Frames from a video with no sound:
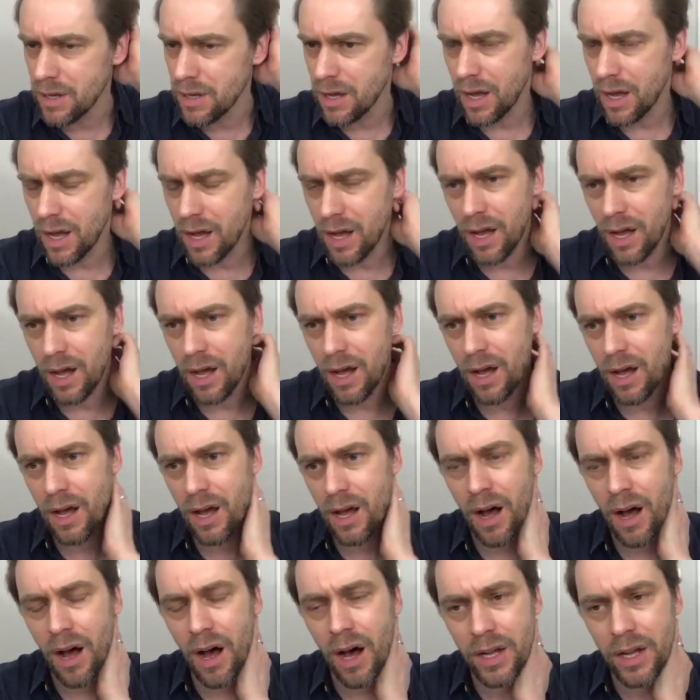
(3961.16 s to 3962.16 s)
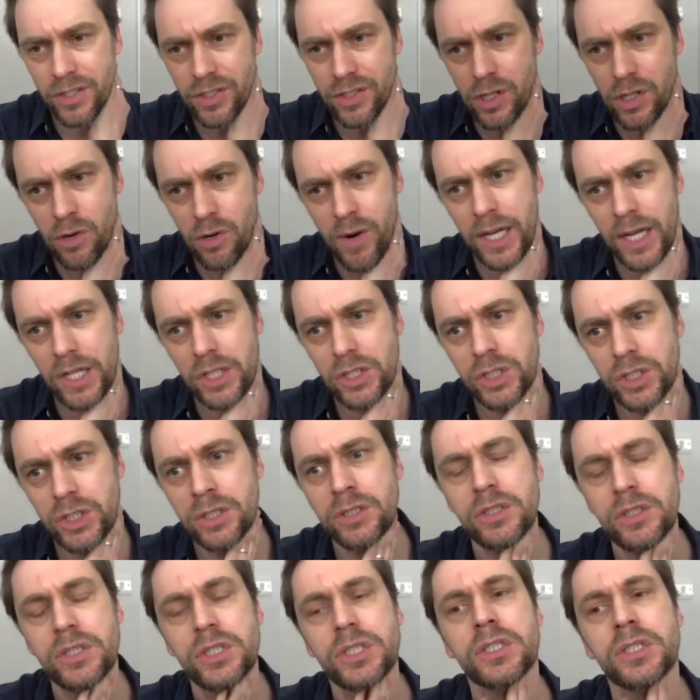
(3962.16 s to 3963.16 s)
Ask your
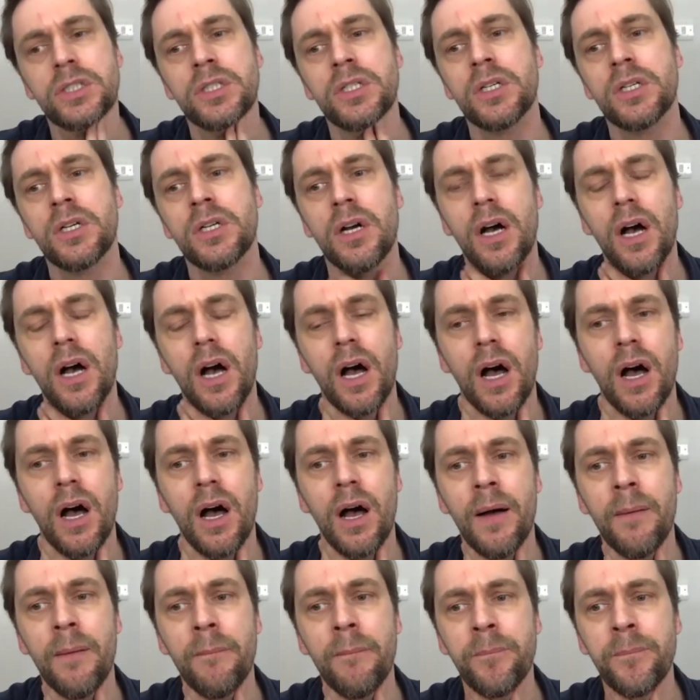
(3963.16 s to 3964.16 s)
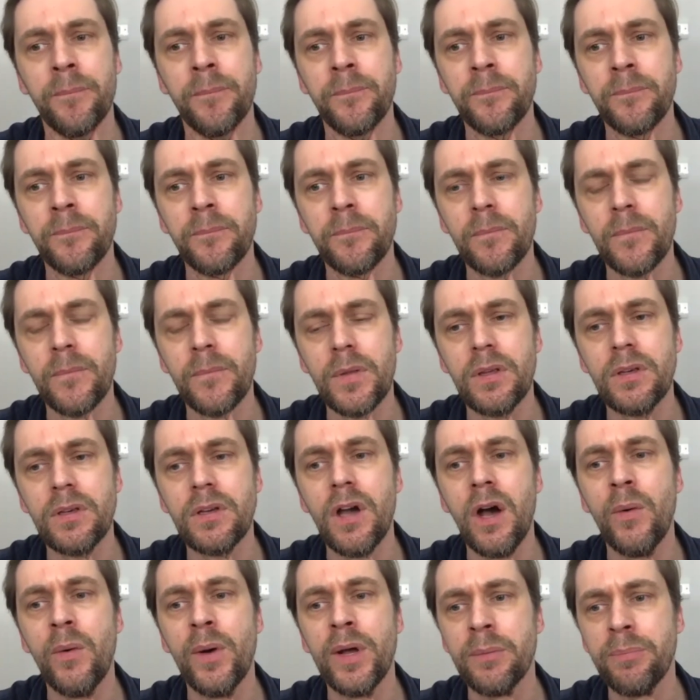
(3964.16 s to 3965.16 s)
agent, go
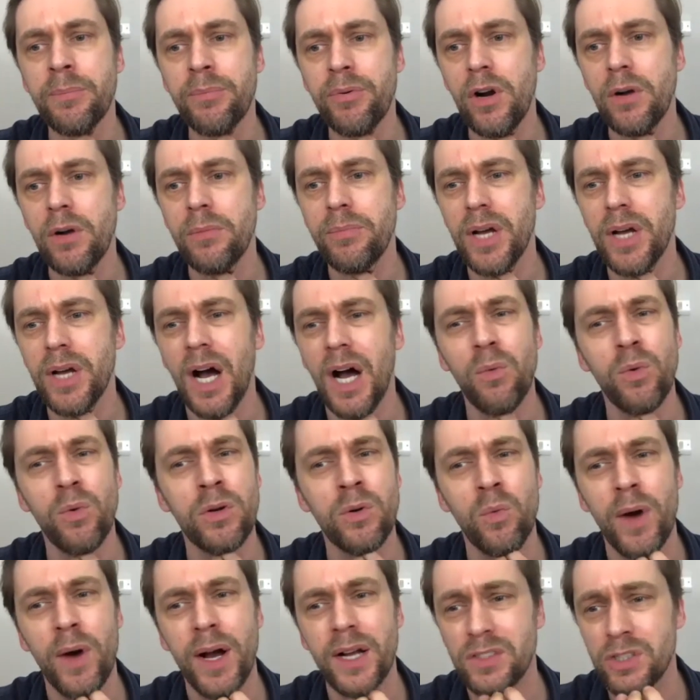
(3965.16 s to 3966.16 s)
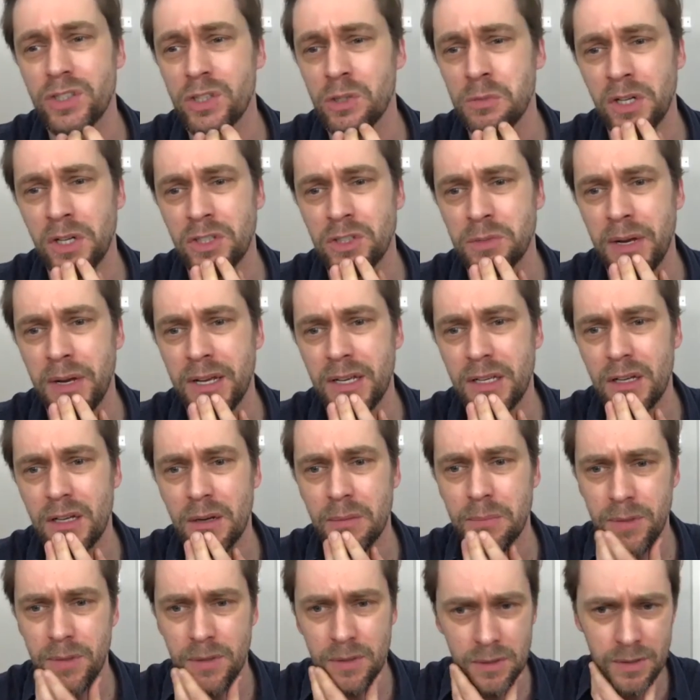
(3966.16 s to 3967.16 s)
inappropriate. I wouldn't wear too much
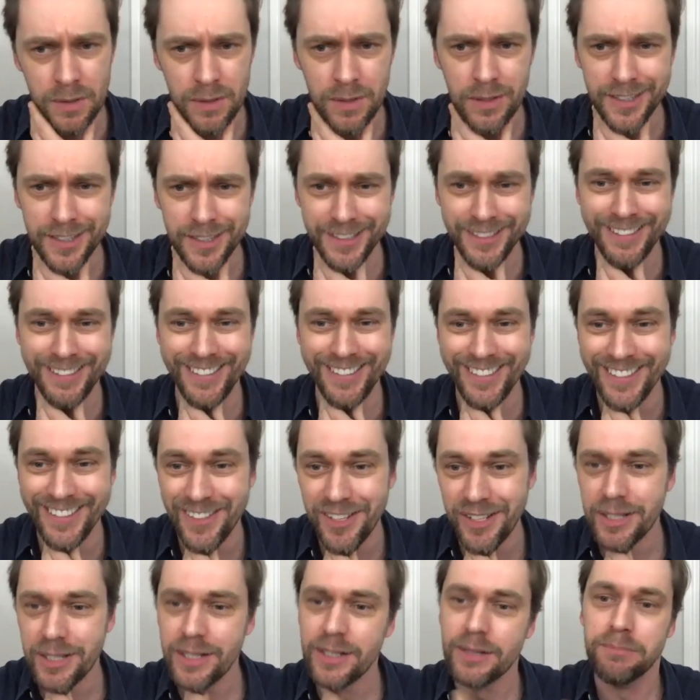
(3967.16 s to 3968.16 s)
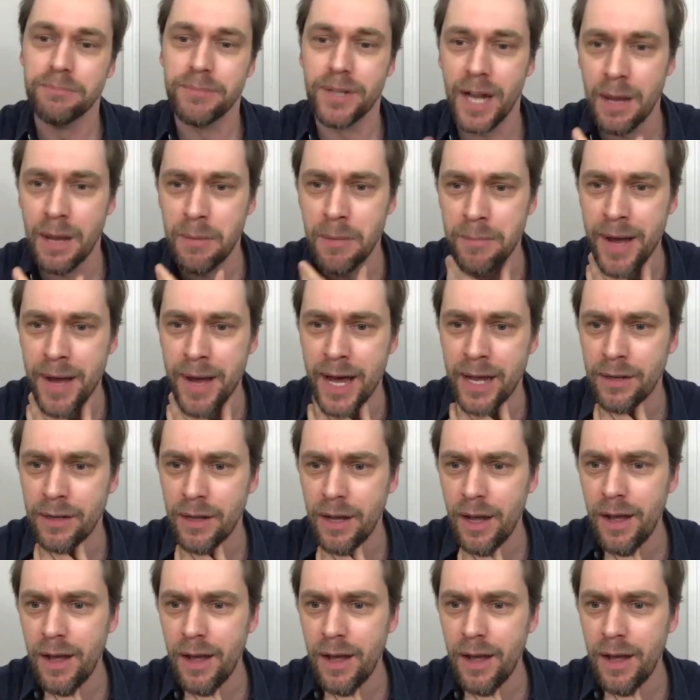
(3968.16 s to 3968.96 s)
makeup, but I'm a man.